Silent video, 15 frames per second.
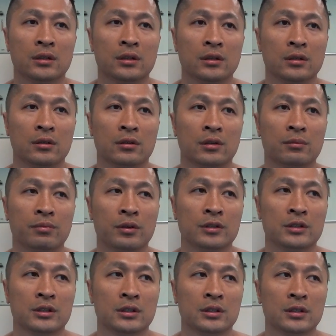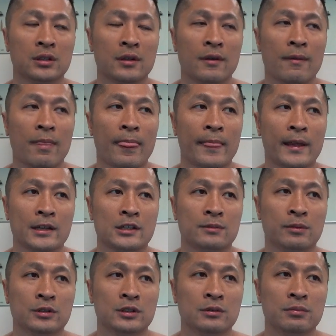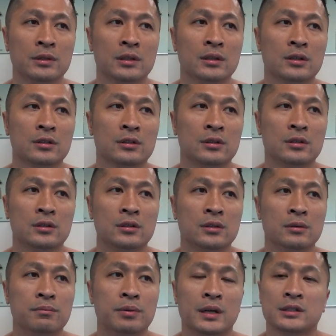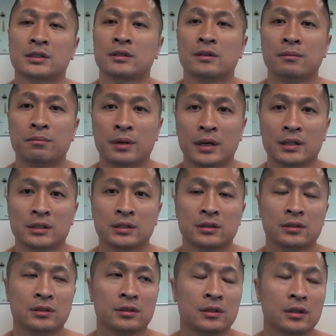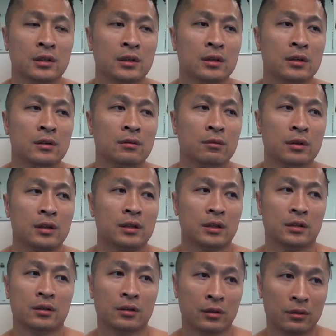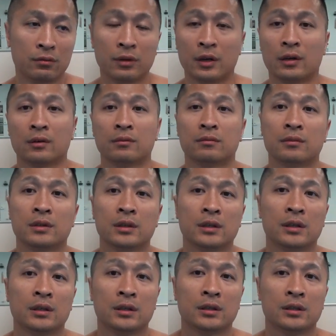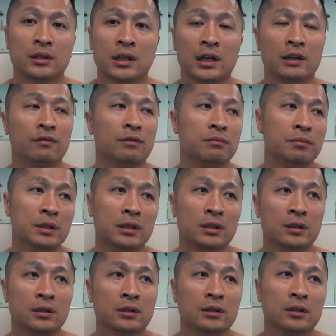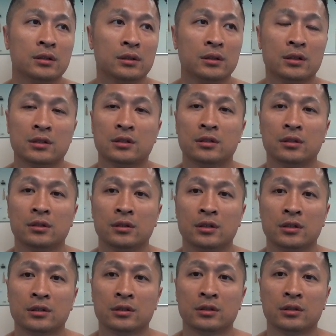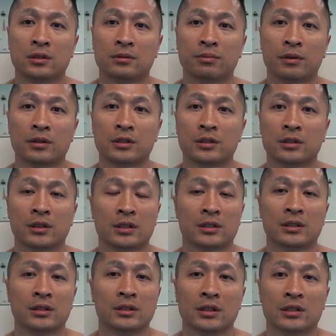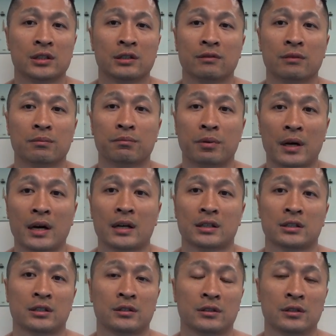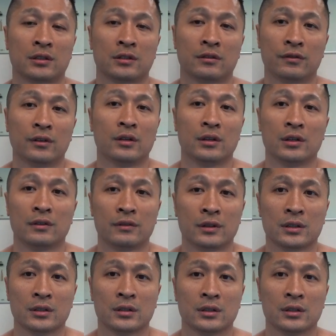You know, the person that's supposed to be the, the best of the best within their realm can't even beat this this this person that doesn't even box for a living.